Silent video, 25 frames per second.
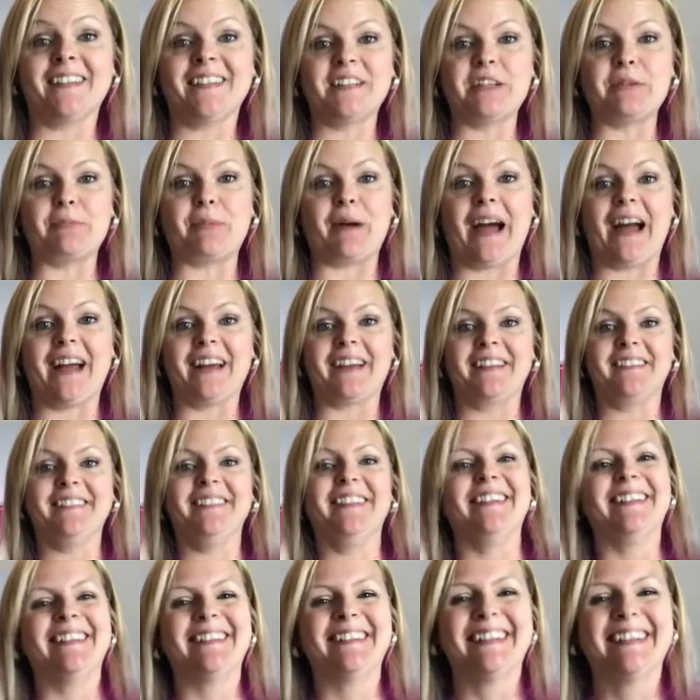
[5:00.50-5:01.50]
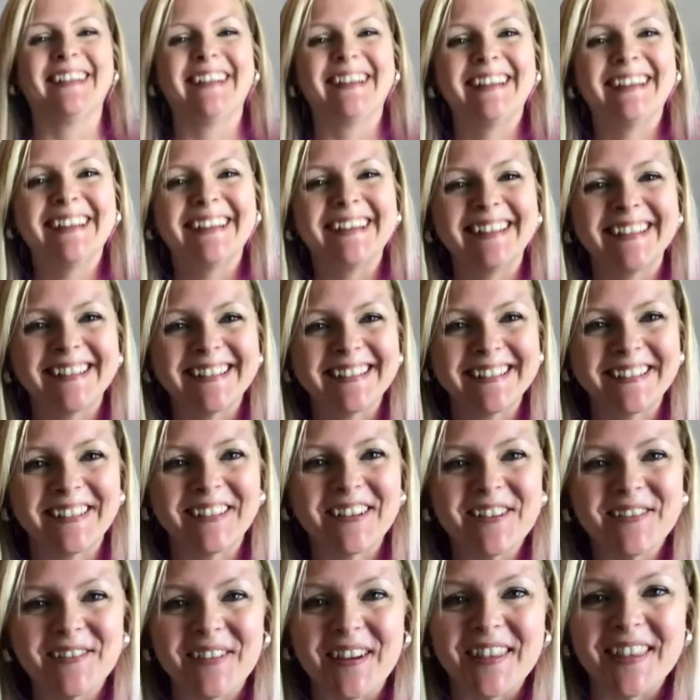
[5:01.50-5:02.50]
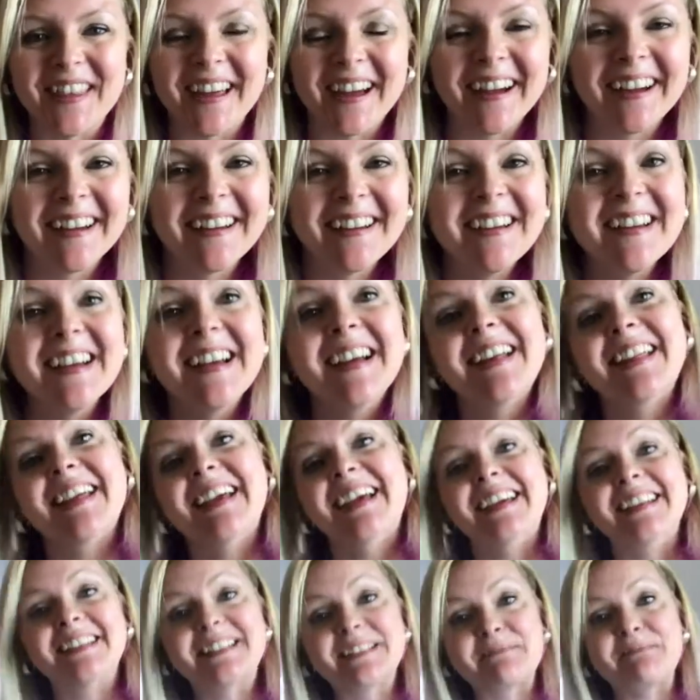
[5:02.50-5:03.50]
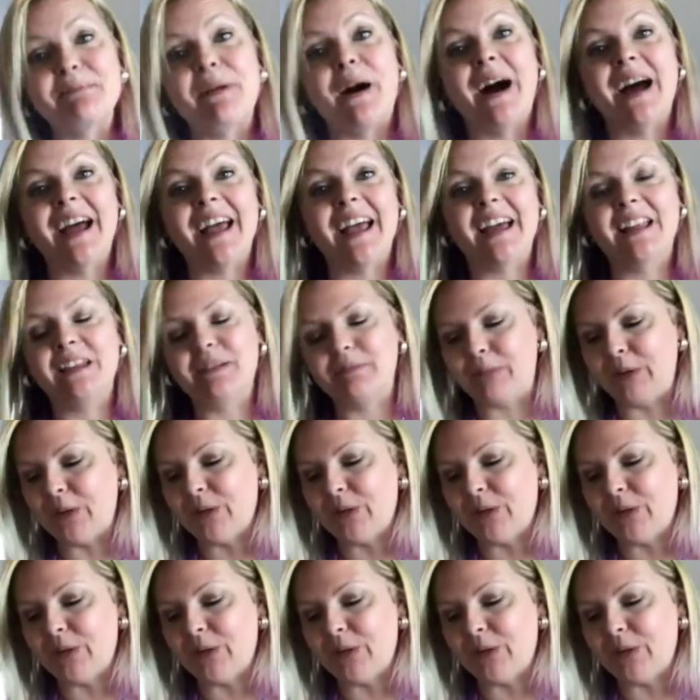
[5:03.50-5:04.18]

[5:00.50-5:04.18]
you're back. Sorry about that. It's my end,